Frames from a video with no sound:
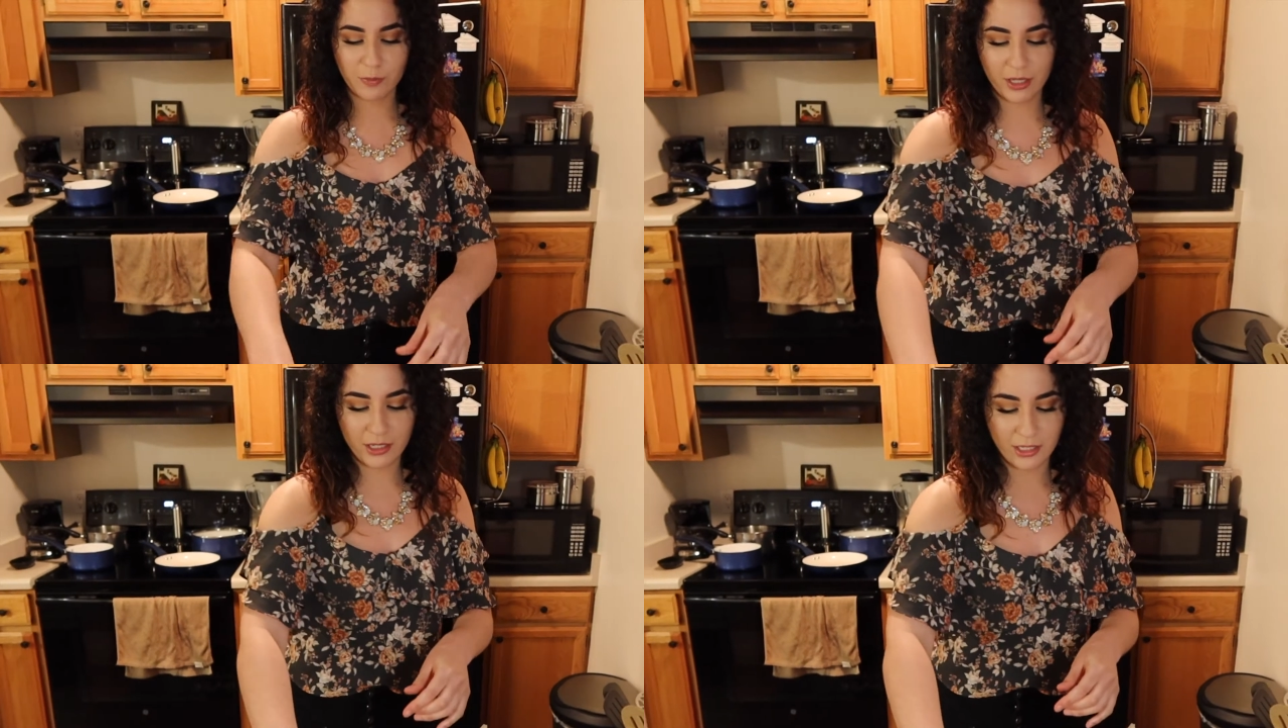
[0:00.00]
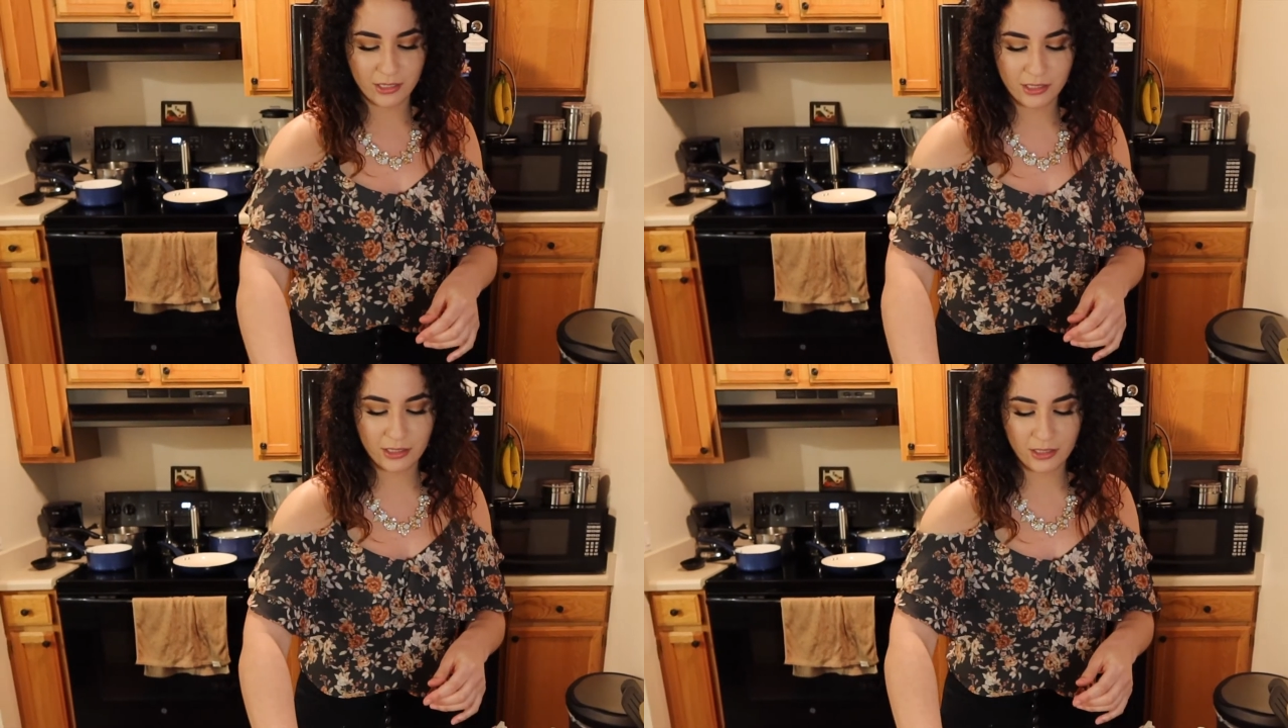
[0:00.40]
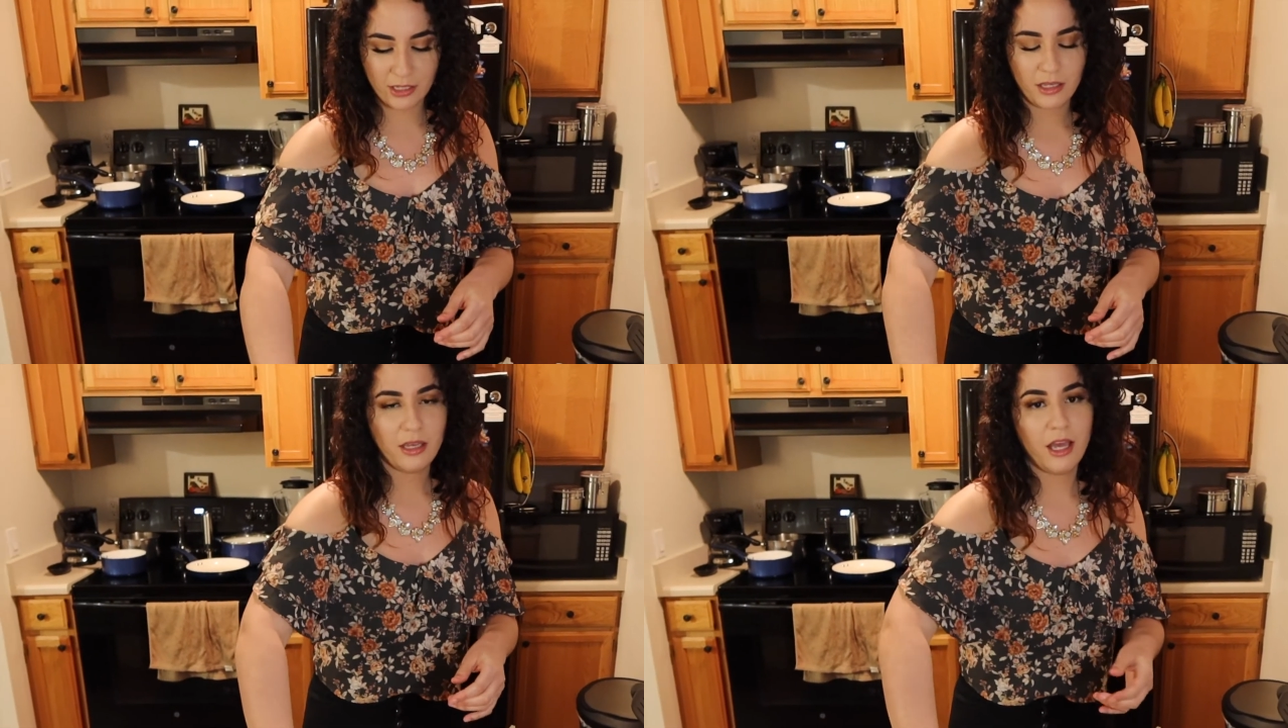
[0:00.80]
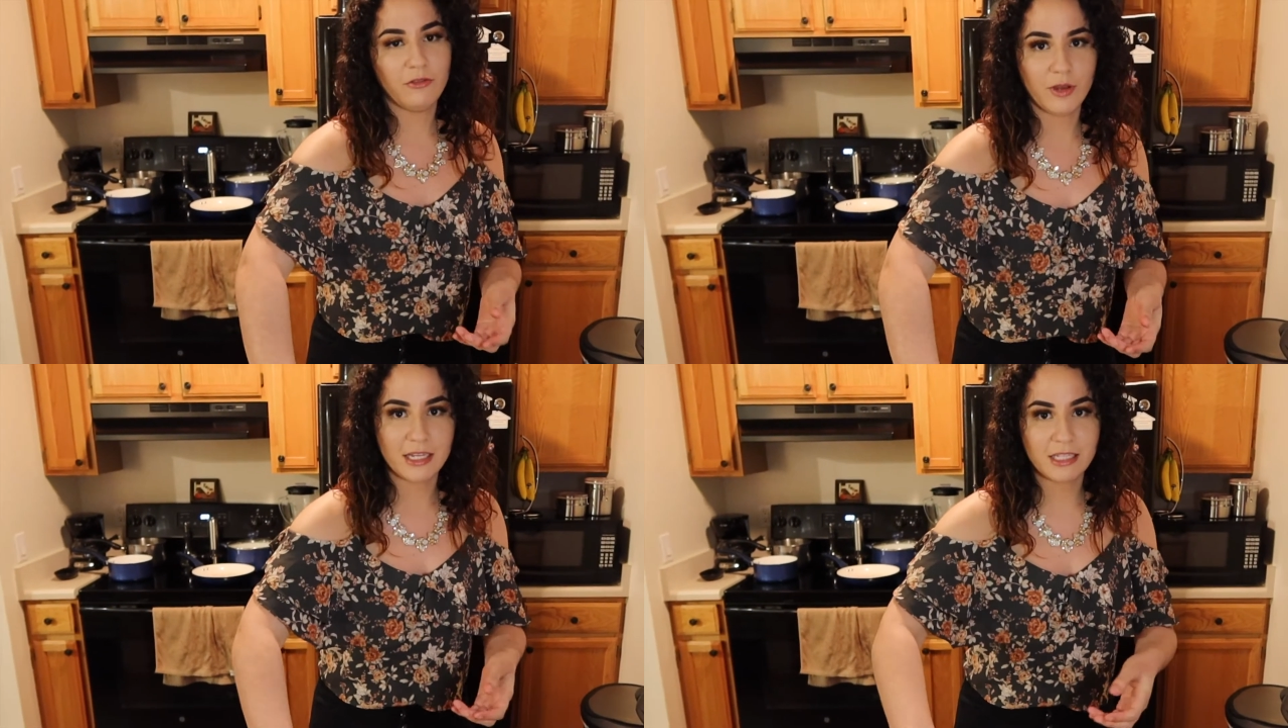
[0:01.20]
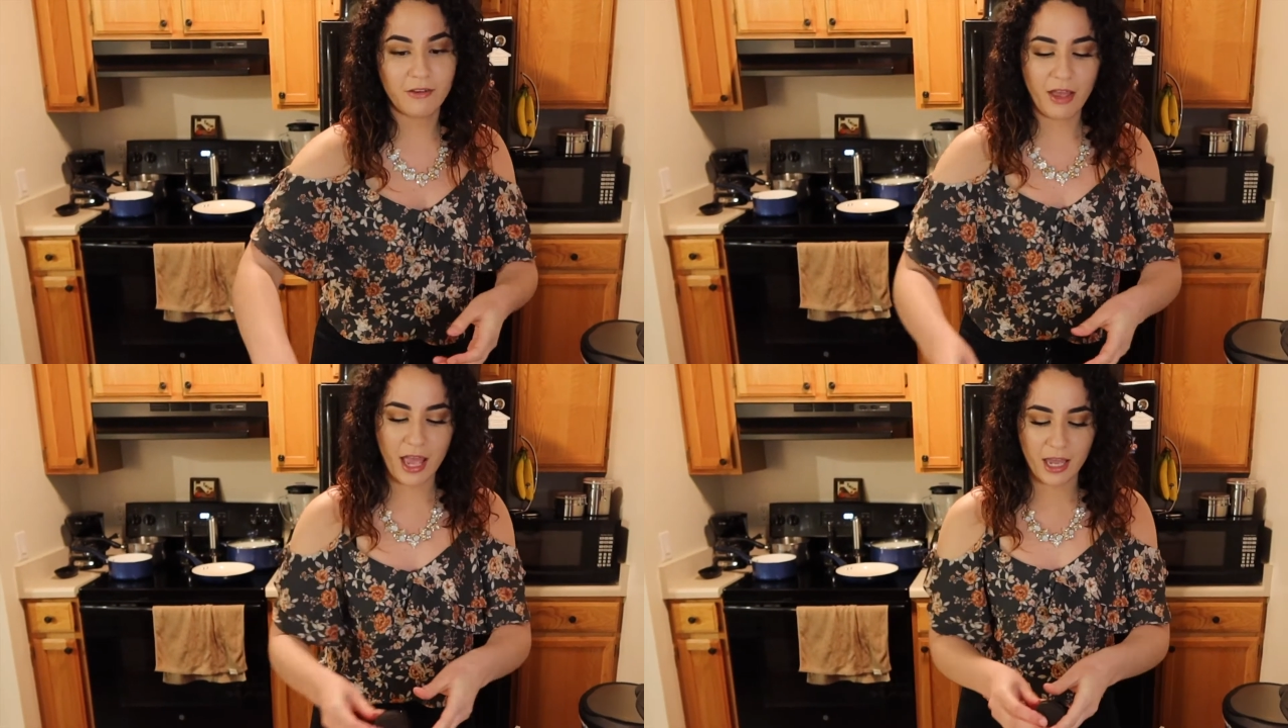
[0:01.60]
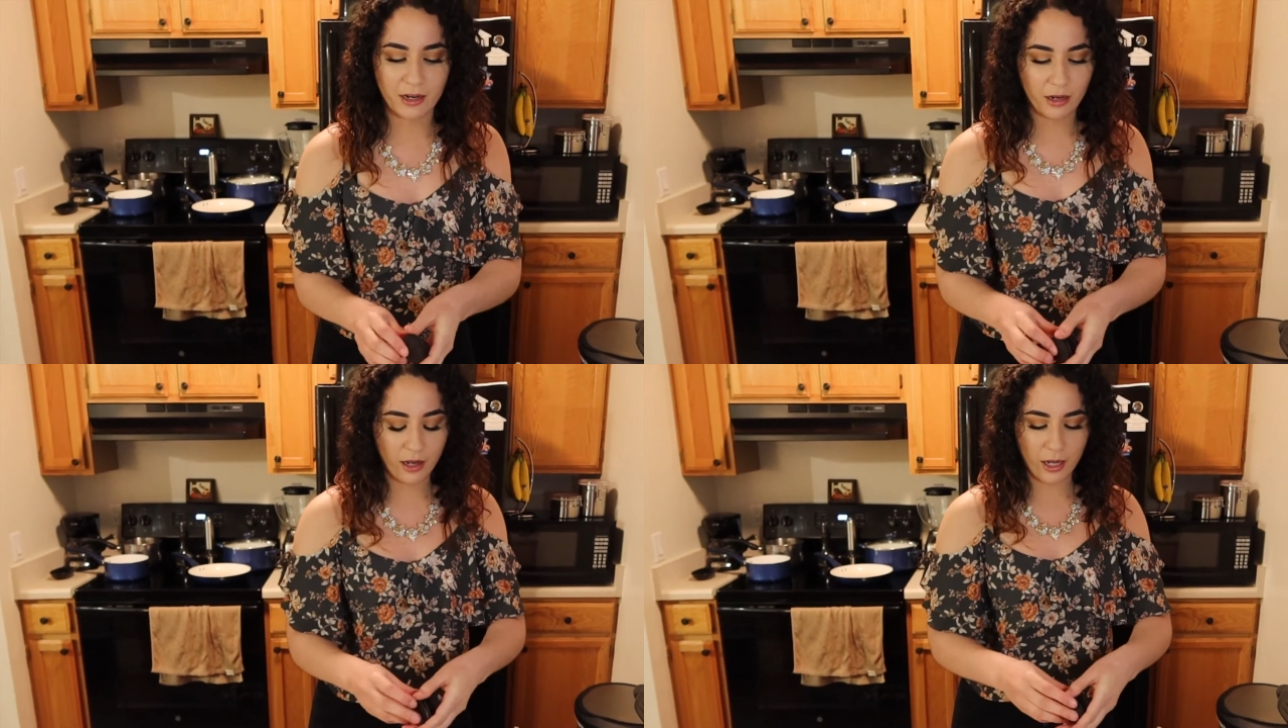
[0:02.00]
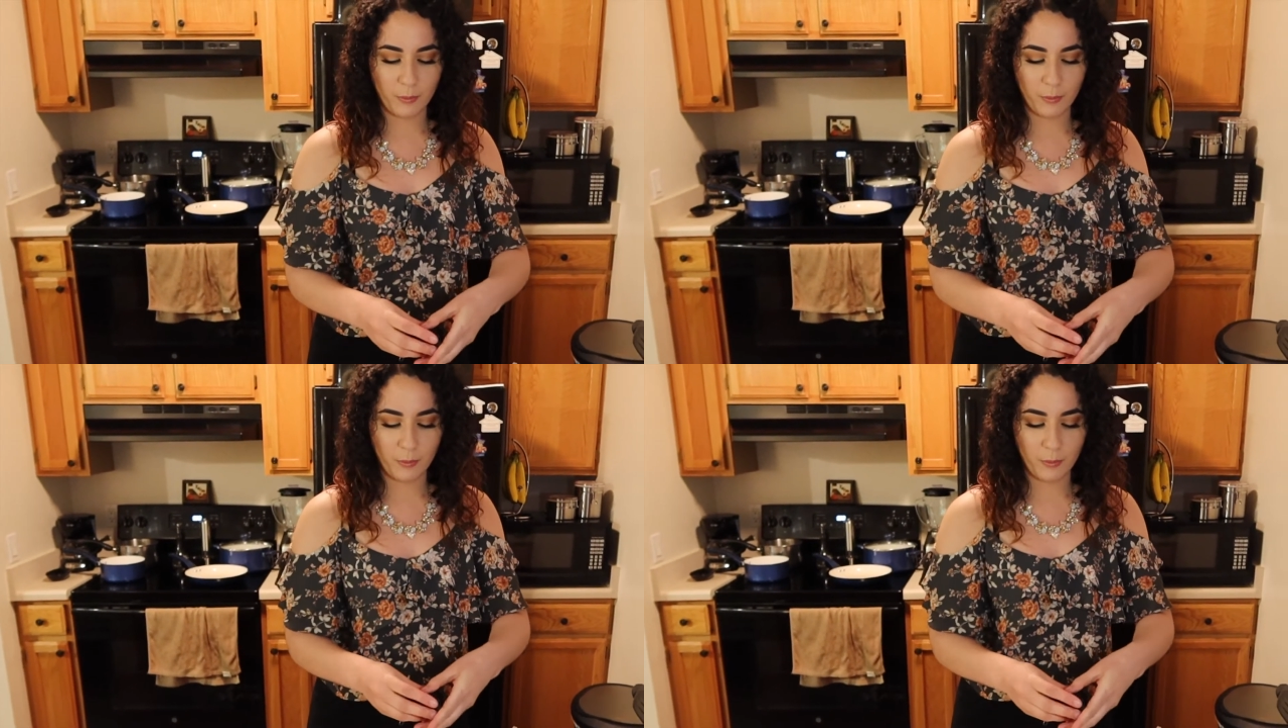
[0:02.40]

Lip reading: because if you guys have had